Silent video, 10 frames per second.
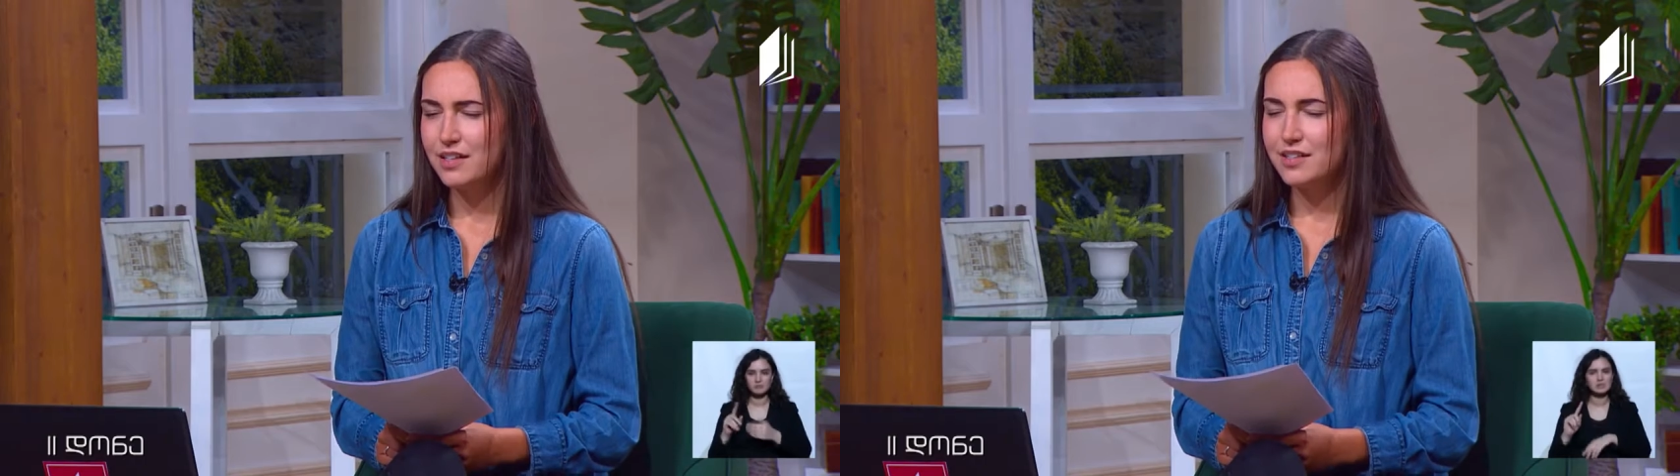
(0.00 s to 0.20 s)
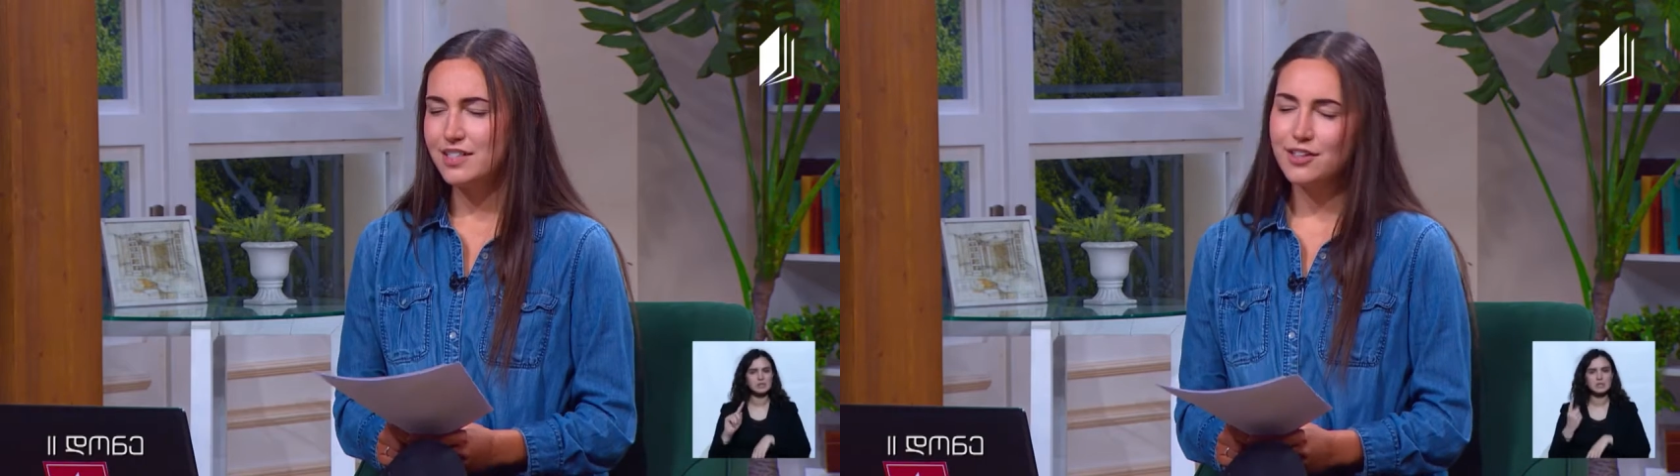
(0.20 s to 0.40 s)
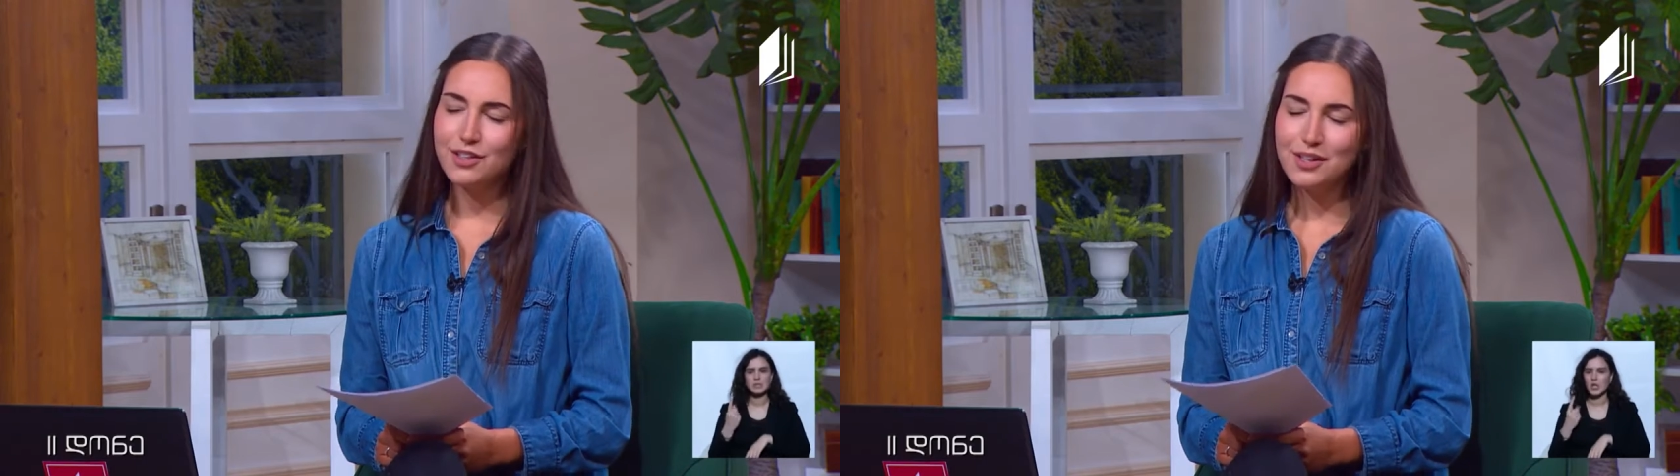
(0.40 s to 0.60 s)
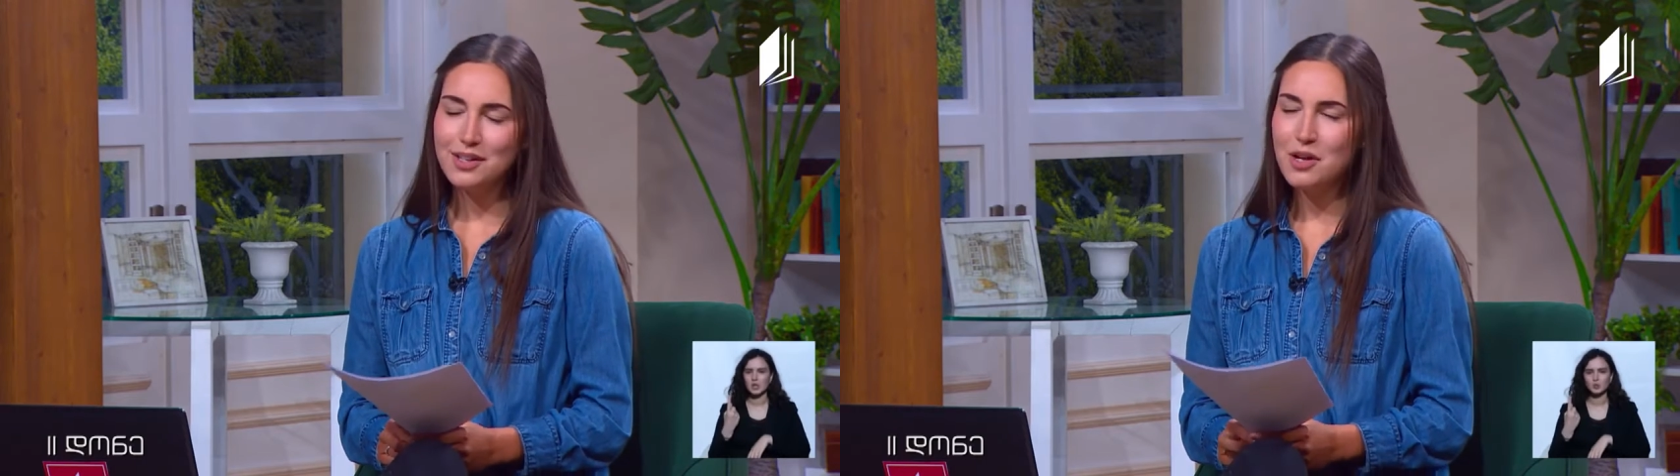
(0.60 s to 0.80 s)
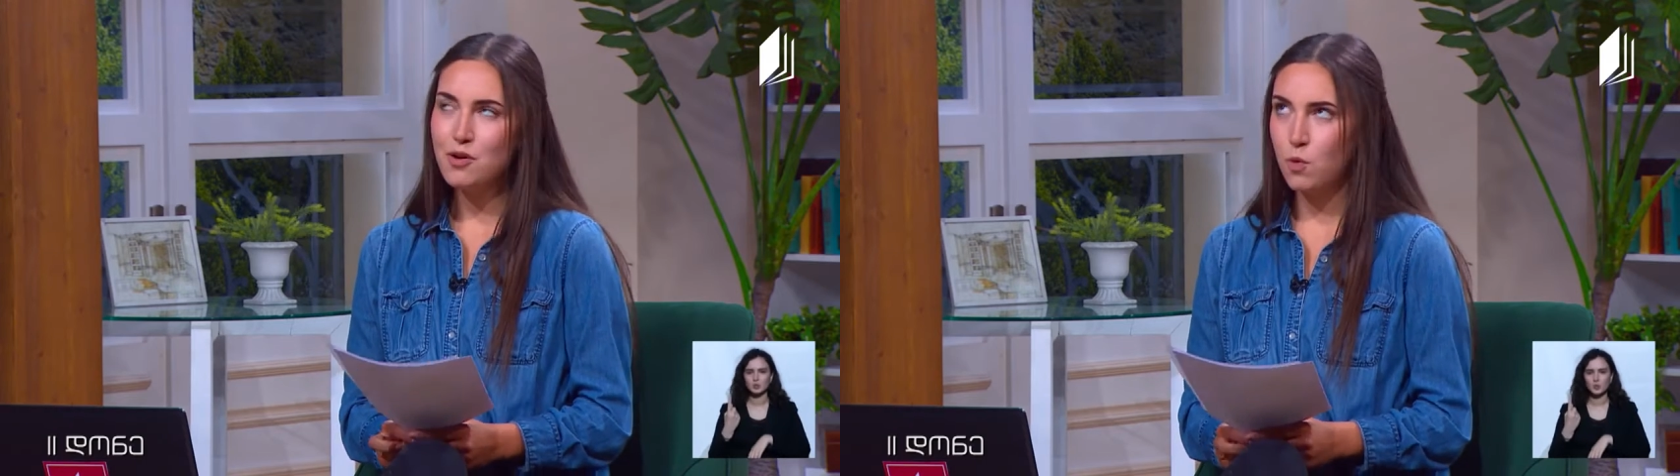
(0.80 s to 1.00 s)

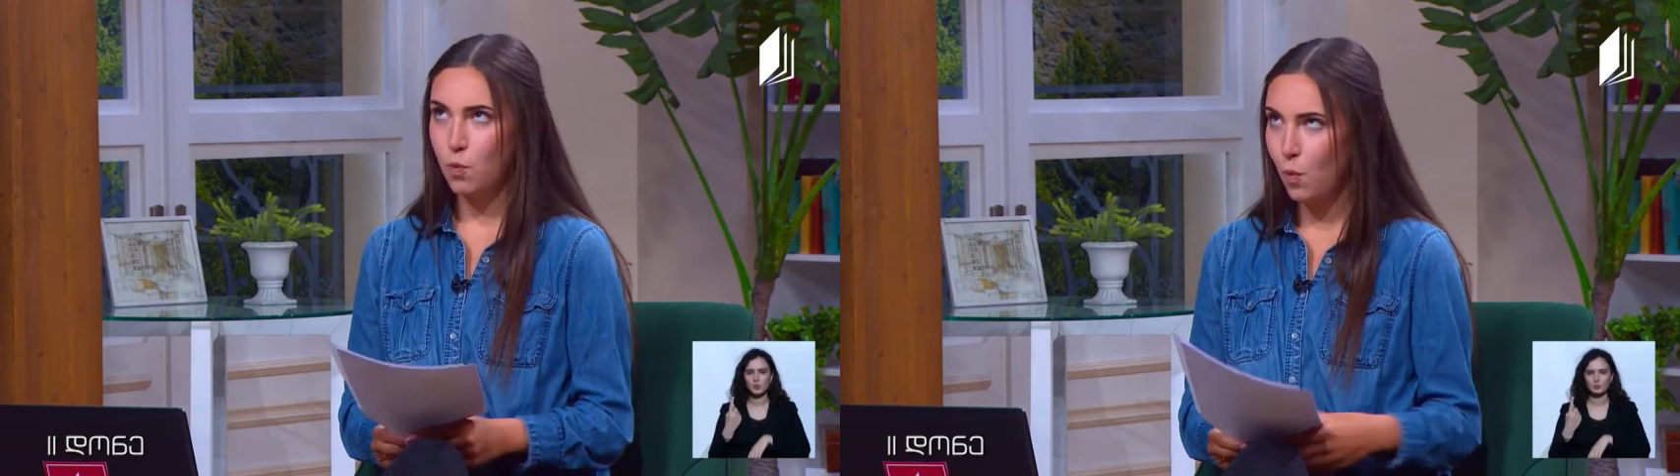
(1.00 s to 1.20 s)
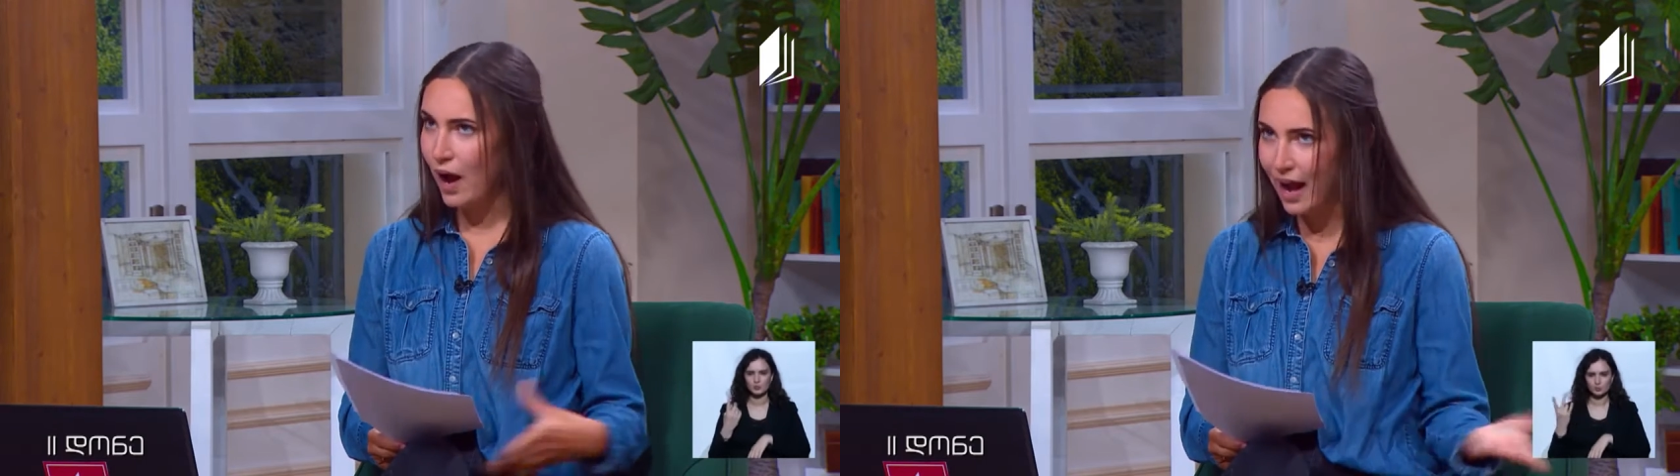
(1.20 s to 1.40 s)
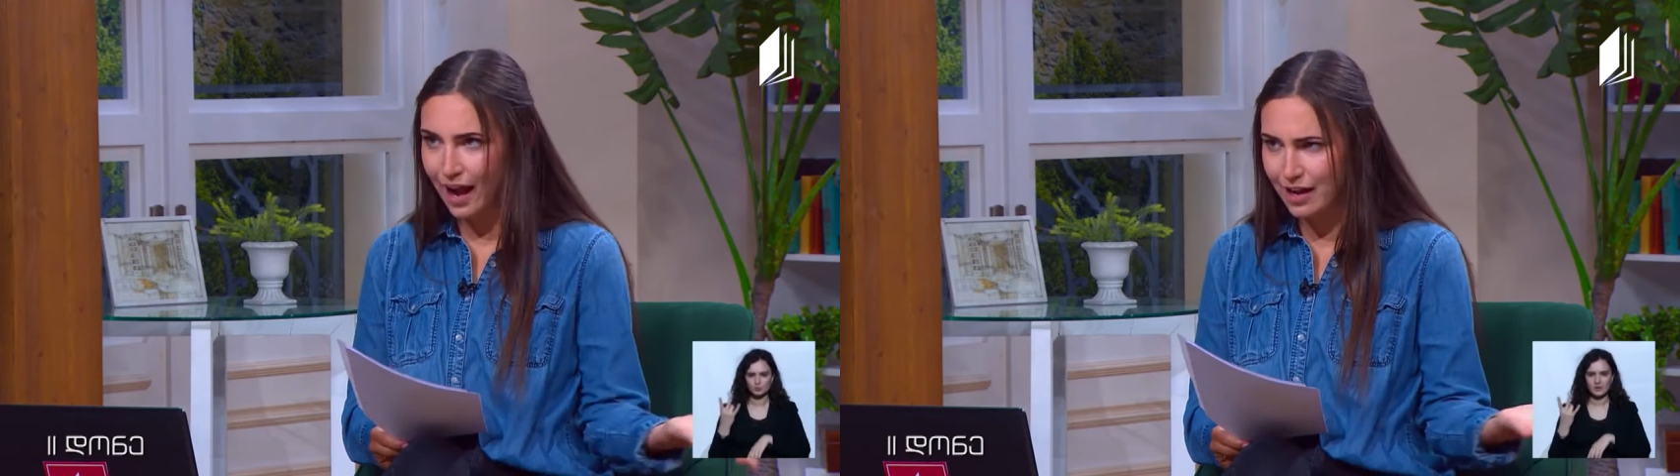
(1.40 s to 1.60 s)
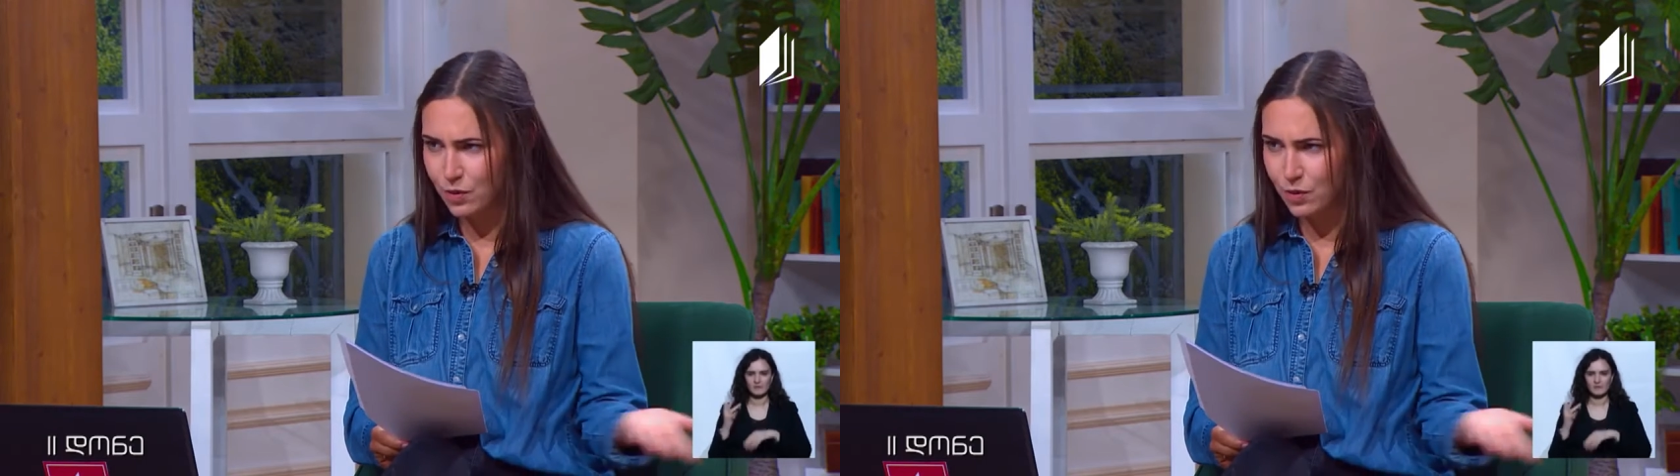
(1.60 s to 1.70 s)
Daryl, why?